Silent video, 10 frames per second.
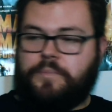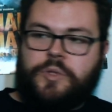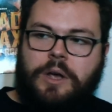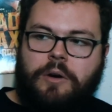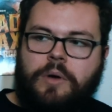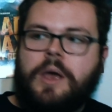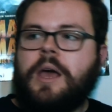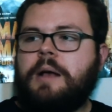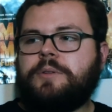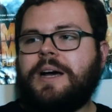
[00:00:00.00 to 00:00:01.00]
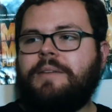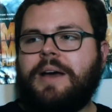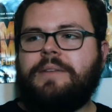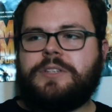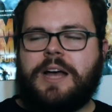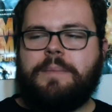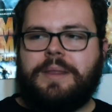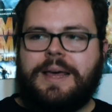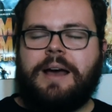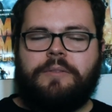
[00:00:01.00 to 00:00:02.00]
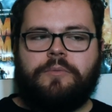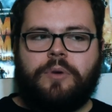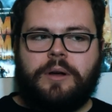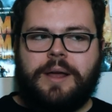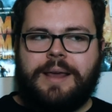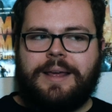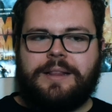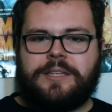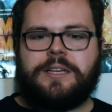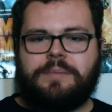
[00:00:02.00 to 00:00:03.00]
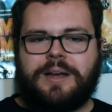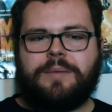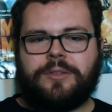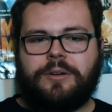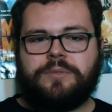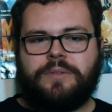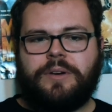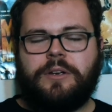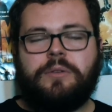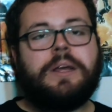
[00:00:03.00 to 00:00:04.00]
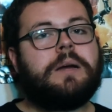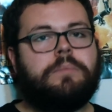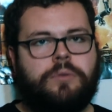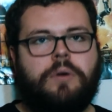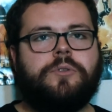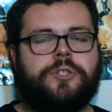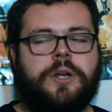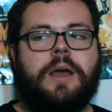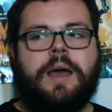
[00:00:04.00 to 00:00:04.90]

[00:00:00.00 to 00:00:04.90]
So it was kind of ahead of its time in that, right? And then at the same time, I thought it was a very unique approach.